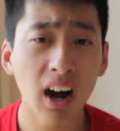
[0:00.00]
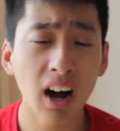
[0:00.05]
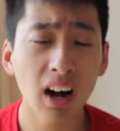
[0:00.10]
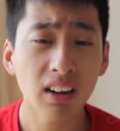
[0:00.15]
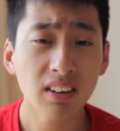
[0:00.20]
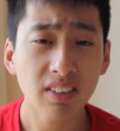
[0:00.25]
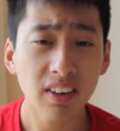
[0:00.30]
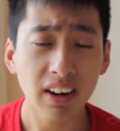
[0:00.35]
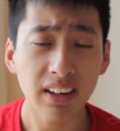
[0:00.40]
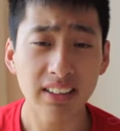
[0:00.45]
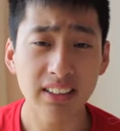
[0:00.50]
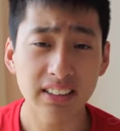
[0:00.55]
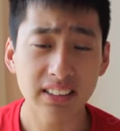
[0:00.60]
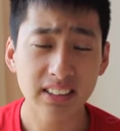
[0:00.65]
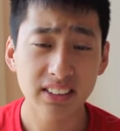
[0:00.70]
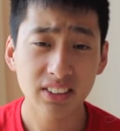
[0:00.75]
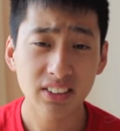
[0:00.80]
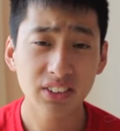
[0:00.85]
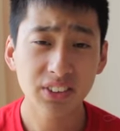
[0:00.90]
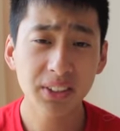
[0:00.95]
Alrighty,
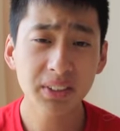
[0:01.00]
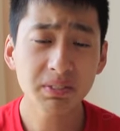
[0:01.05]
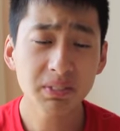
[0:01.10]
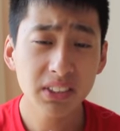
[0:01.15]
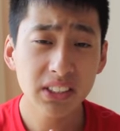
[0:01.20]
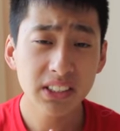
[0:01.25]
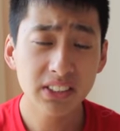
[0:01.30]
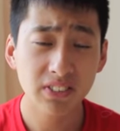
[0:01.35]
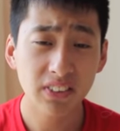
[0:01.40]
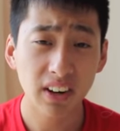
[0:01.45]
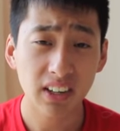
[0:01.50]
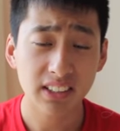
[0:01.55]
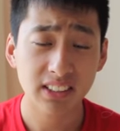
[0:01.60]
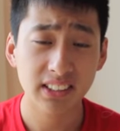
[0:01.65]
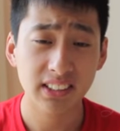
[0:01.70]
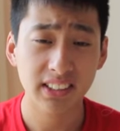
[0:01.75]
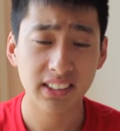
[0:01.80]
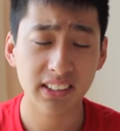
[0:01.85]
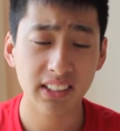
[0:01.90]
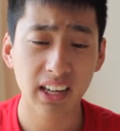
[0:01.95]
so cream cheese
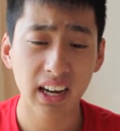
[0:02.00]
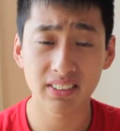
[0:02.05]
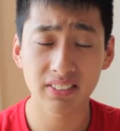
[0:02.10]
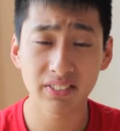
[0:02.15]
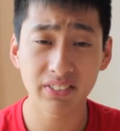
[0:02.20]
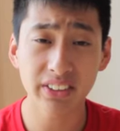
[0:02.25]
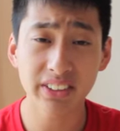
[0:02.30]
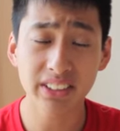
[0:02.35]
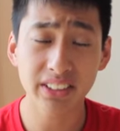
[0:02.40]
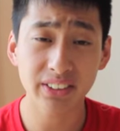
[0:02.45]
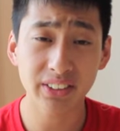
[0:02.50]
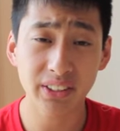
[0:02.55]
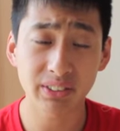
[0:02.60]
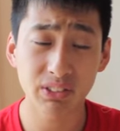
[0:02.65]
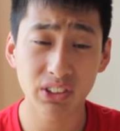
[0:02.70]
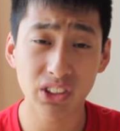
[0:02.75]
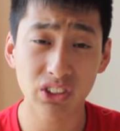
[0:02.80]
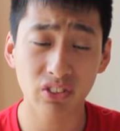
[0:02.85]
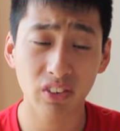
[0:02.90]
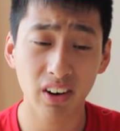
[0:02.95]
frosting. Vegan cream
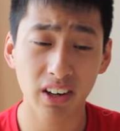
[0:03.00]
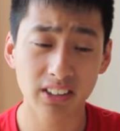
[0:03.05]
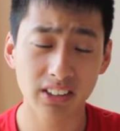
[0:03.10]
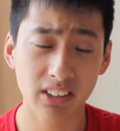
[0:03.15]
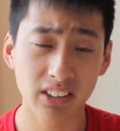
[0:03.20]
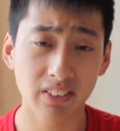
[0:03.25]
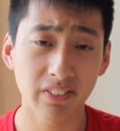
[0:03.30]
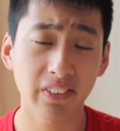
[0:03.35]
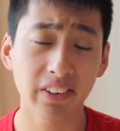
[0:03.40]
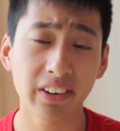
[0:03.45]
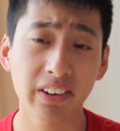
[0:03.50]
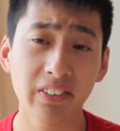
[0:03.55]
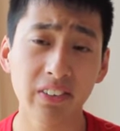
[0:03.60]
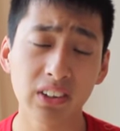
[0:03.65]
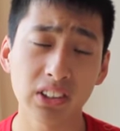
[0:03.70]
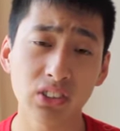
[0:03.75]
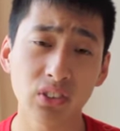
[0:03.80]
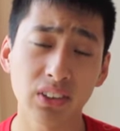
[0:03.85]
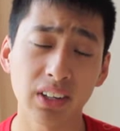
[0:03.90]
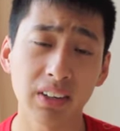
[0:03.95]
cheese frosting, the very
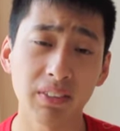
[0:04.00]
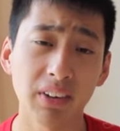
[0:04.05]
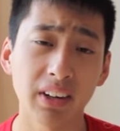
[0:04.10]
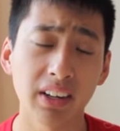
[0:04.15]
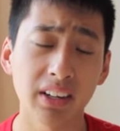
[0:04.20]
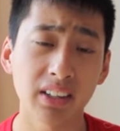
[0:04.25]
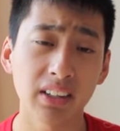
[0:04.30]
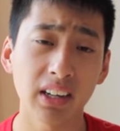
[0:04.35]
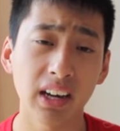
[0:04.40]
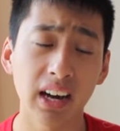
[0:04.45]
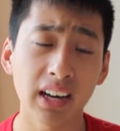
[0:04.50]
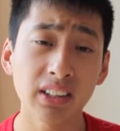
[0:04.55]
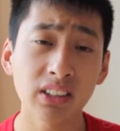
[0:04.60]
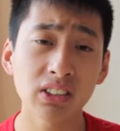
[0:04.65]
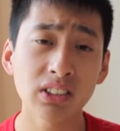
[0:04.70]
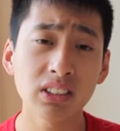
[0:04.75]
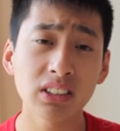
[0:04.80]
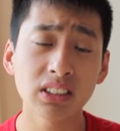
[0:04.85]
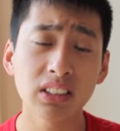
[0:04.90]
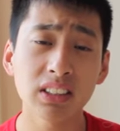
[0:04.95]
first one I made. I
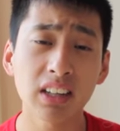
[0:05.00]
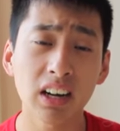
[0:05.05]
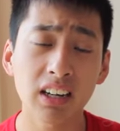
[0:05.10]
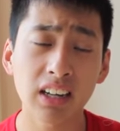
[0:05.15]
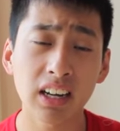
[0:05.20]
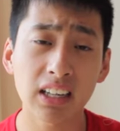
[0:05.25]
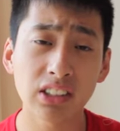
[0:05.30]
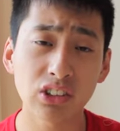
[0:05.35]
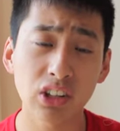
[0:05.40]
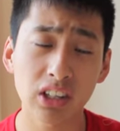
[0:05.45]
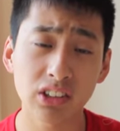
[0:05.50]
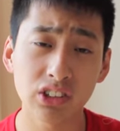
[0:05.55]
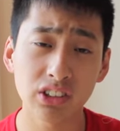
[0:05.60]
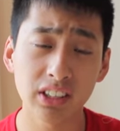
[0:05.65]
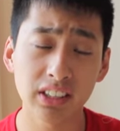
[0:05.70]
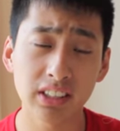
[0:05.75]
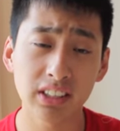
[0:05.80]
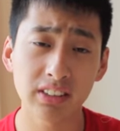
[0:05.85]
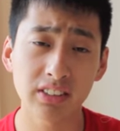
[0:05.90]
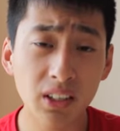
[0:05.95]
used the
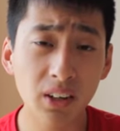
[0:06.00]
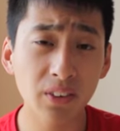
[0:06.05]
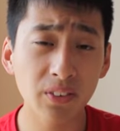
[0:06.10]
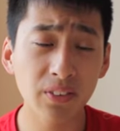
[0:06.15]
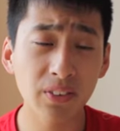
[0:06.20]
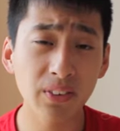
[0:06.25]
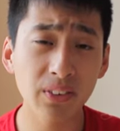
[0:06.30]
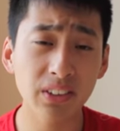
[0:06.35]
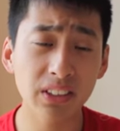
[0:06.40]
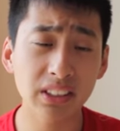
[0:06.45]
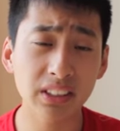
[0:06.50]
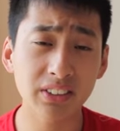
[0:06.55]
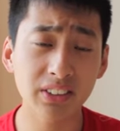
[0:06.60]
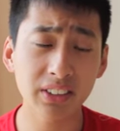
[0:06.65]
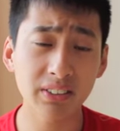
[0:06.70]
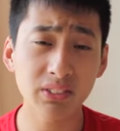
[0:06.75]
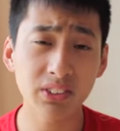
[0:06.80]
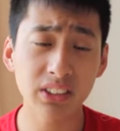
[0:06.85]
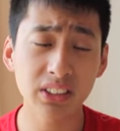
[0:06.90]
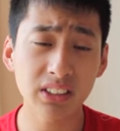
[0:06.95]
nonhydrogenated Tofutti
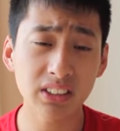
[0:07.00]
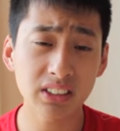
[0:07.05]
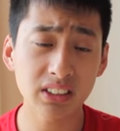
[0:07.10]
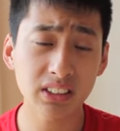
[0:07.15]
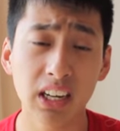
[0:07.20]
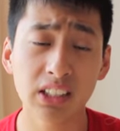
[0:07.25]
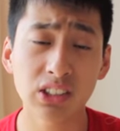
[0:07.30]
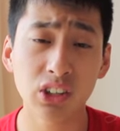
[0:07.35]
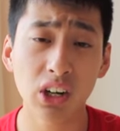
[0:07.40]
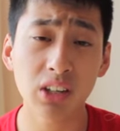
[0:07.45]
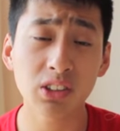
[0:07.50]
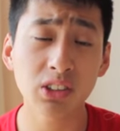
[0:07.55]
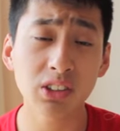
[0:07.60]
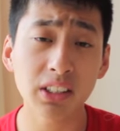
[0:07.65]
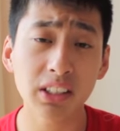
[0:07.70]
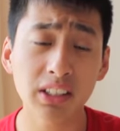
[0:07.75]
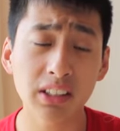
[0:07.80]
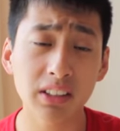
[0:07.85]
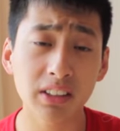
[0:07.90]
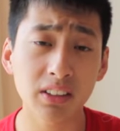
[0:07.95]
cream cheese.
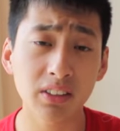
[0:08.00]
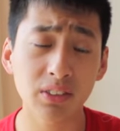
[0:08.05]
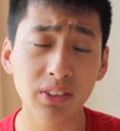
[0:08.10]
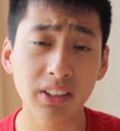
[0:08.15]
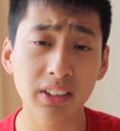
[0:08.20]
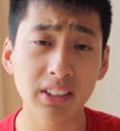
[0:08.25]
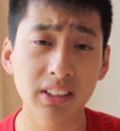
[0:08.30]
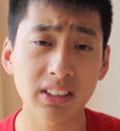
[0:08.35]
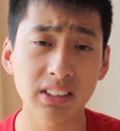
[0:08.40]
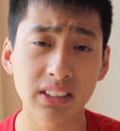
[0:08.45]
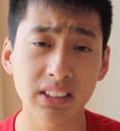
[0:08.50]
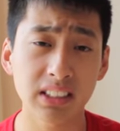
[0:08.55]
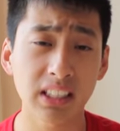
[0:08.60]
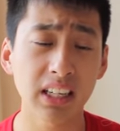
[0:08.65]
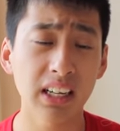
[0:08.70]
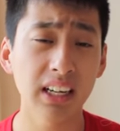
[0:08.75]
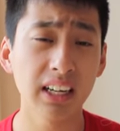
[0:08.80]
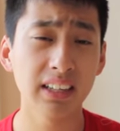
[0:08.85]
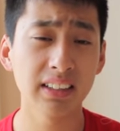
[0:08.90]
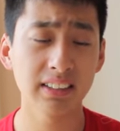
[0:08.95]
Hydrogenated ingredients,
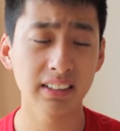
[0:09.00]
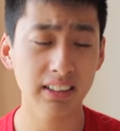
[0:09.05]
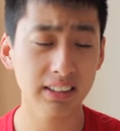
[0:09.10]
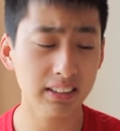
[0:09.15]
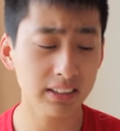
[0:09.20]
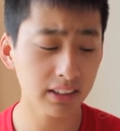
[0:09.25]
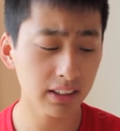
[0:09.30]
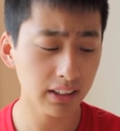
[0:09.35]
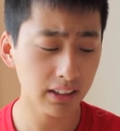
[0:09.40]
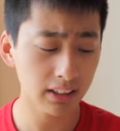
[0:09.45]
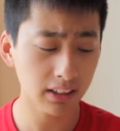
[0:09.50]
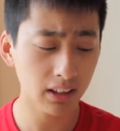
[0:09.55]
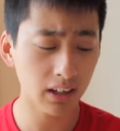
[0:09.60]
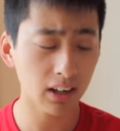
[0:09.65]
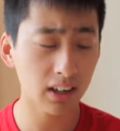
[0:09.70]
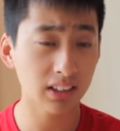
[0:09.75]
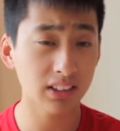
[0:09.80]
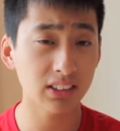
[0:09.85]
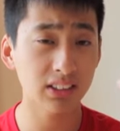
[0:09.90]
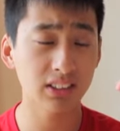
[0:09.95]
they can like
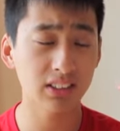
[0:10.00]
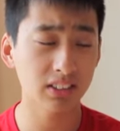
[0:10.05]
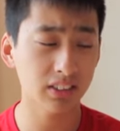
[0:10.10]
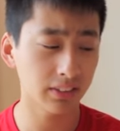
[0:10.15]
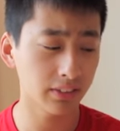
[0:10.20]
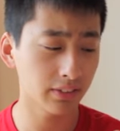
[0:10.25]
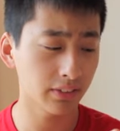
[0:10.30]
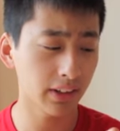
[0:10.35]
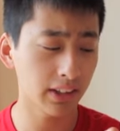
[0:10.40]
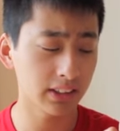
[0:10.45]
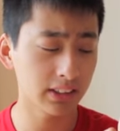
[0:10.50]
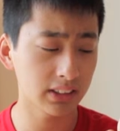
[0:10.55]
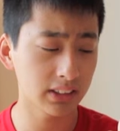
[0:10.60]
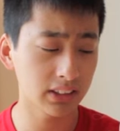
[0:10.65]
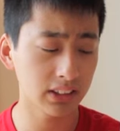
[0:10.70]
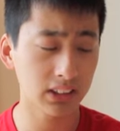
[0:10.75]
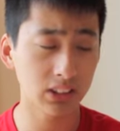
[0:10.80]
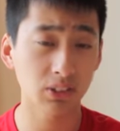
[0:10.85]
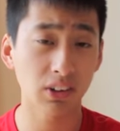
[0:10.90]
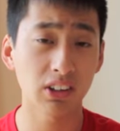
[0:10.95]
cause your veins
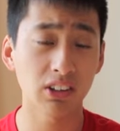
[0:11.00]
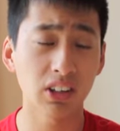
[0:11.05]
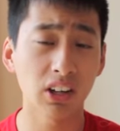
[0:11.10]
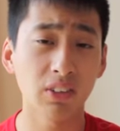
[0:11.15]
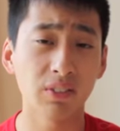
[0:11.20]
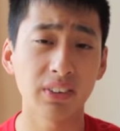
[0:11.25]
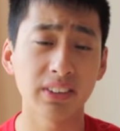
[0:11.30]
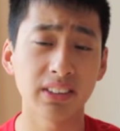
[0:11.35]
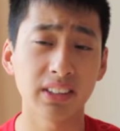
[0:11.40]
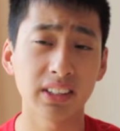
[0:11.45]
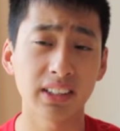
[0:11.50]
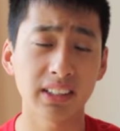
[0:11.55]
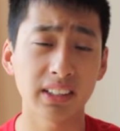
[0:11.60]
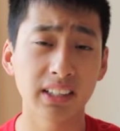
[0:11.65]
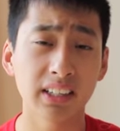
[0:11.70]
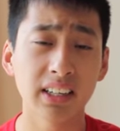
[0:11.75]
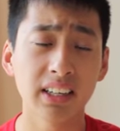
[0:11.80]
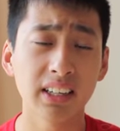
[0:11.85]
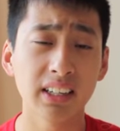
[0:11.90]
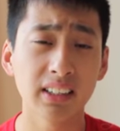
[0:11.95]
to swell up and like
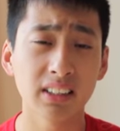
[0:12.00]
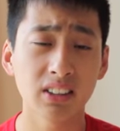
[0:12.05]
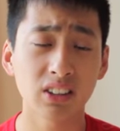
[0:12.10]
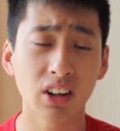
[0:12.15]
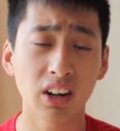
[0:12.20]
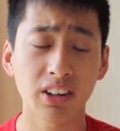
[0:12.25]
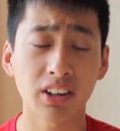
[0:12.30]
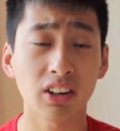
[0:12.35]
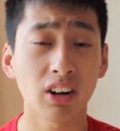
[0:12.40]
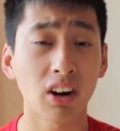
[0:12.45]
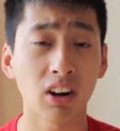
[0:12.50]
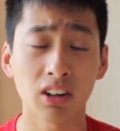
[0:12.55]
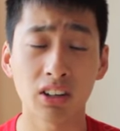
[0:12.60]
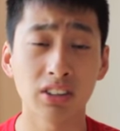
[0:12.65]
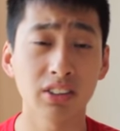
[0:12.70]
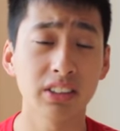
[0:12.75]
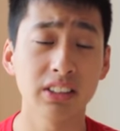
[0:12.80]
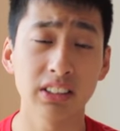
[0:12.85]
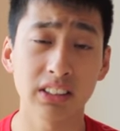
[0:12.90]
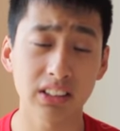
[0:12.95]
clog your
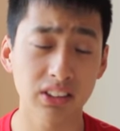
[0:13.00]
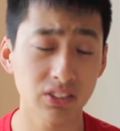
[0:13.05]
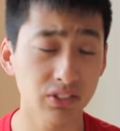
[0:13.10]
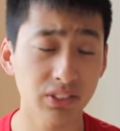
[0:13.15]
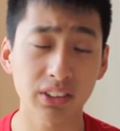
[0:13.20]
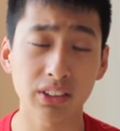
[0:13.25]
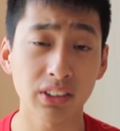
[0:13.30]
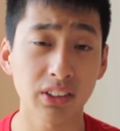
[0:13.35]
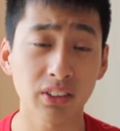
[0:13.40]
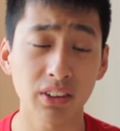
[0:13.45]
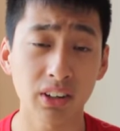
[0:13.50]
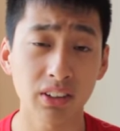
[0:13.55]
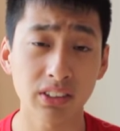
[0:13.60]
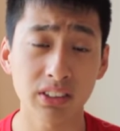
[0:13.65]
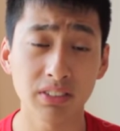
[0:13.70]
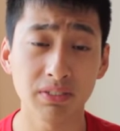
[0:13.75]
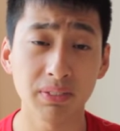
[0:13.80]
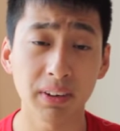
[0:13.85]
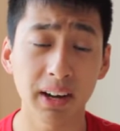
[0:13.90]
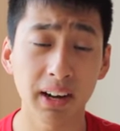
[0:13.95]
arteries. It's really
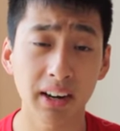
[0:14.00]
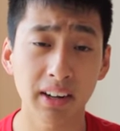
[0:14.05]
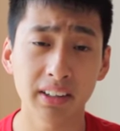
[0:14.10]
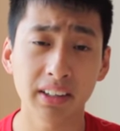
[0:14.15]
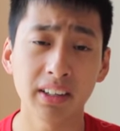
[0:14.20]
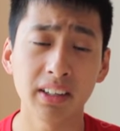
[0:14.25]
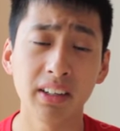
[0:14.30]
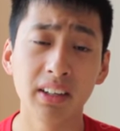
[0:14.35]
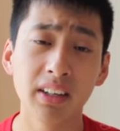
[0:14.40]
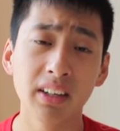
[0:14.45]
gross and bad.